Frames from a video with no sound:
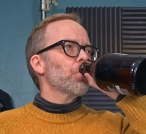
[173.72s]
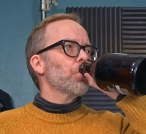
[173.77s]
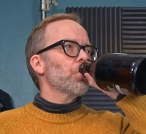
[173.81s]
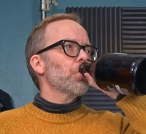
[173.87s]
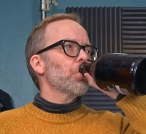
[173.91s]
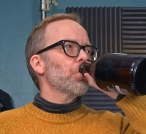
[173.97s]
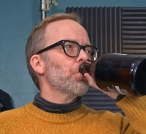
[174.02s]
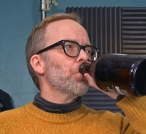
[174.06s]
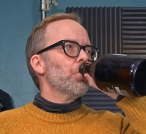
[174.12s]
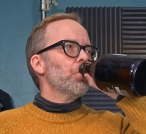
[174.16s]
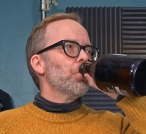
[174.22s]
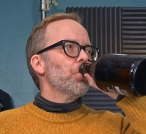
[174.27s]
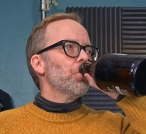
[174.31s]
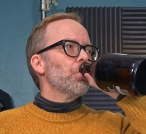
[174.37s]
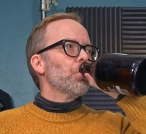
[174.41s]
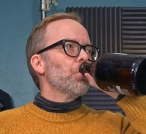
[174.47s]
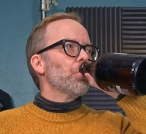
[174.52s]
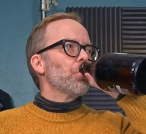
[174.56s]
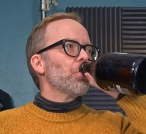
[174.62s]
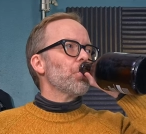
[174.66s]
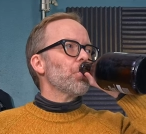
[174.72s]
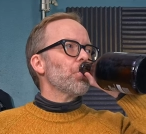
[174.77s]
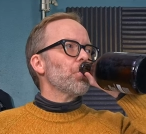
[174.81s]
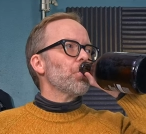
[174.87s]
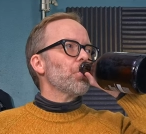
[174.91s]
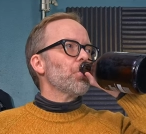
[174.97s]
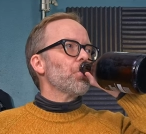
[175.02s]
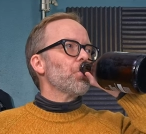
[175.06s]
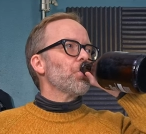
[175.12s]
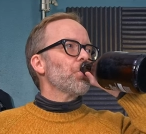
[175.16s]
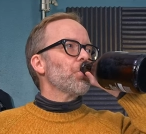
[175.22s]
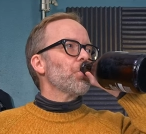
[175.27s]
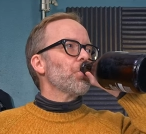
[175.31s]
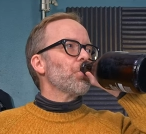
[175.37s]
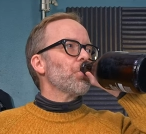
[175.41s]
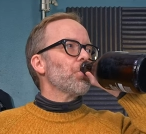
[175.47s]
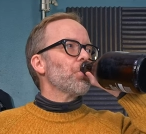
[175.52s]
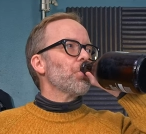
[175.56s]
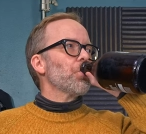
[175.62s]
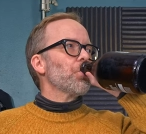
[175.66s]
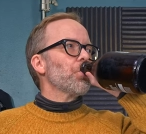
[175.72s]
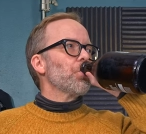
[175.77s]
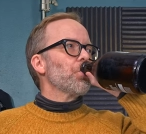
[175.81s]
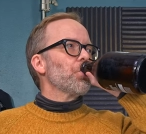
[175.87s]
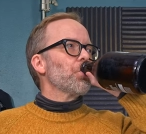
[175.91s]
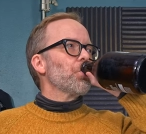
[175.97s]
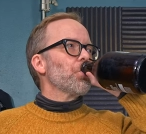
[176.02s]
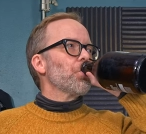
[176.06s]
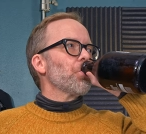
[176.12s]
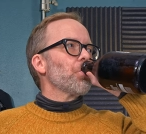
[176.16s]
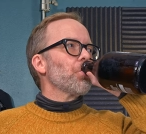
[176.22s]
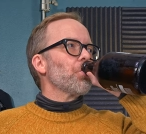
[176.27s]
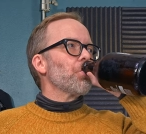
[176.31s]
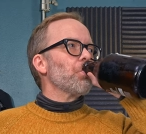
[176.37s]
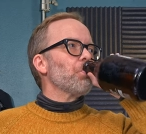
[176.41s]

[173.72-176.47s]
[no speech]